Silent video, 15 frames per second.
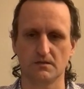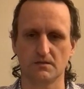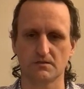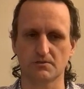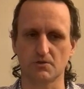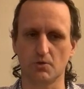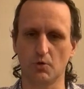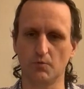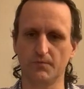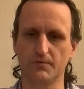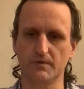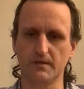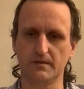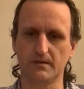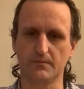So
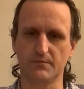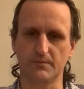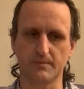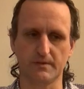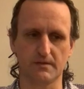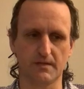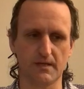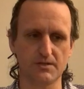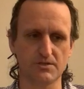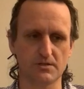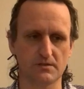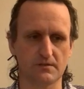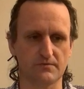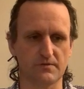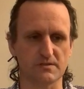hopefully the
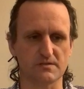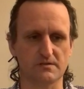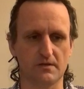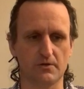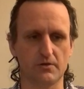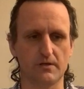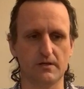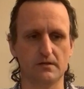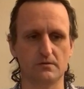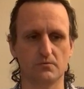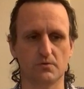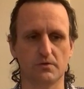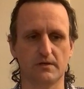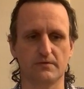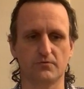implementation of this theory
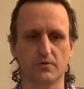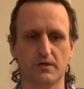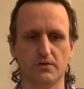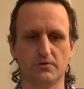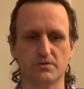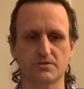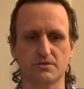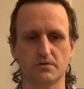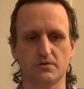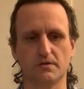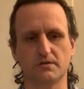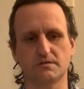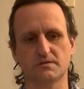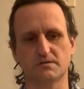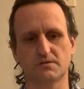will give greater
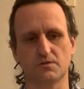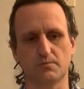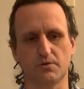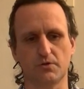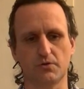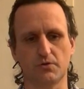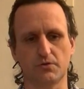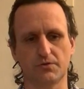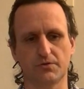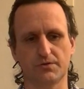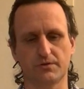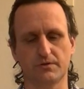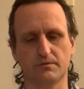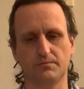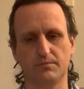assurance to
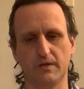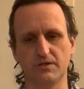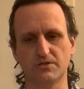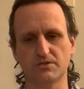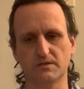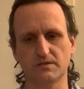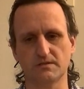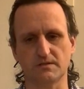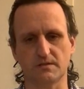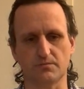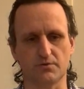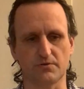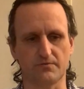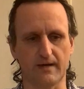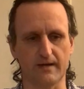both patients and
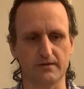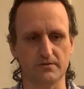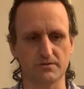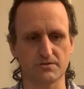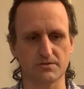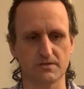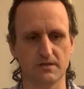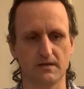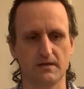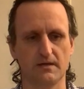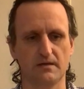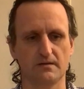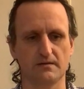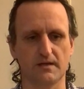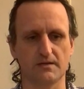providers
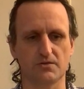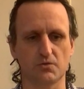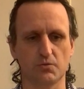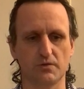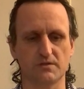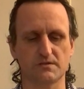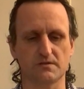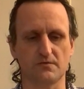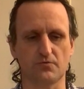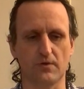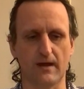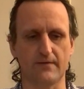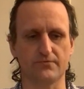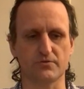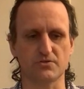that the risk of
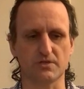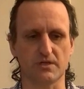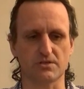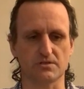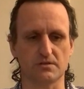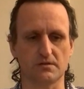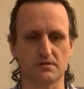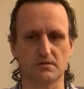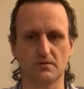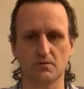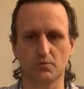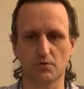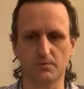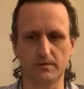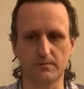graft rejection
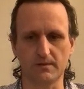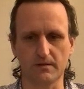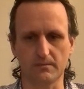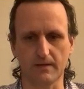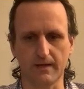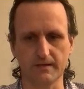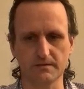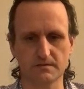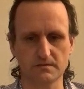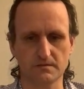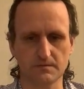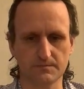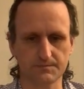will be minimized.